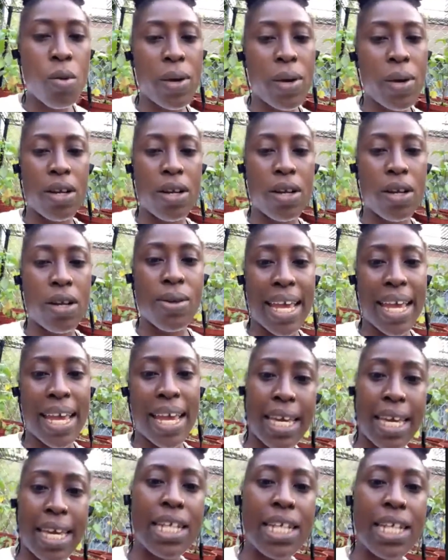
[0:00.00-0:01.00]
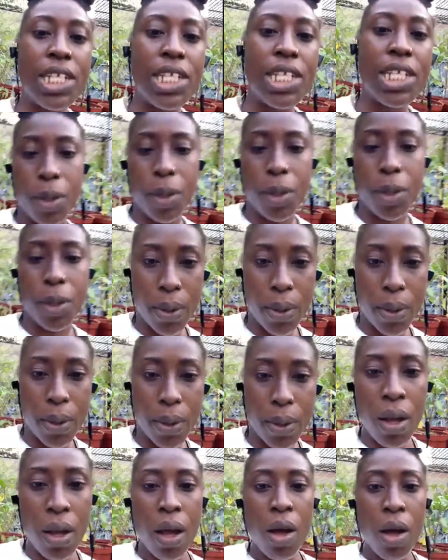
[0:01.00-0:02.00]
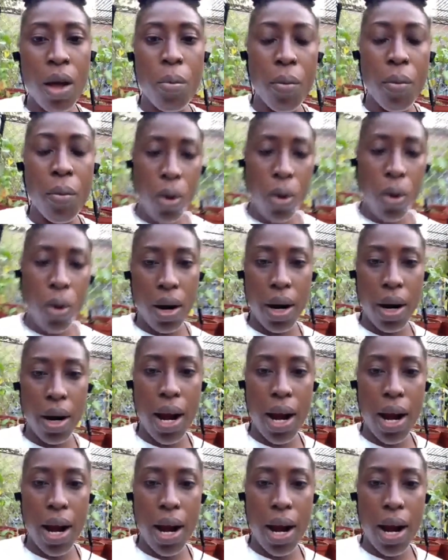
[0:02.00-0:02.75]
we can also engage people more.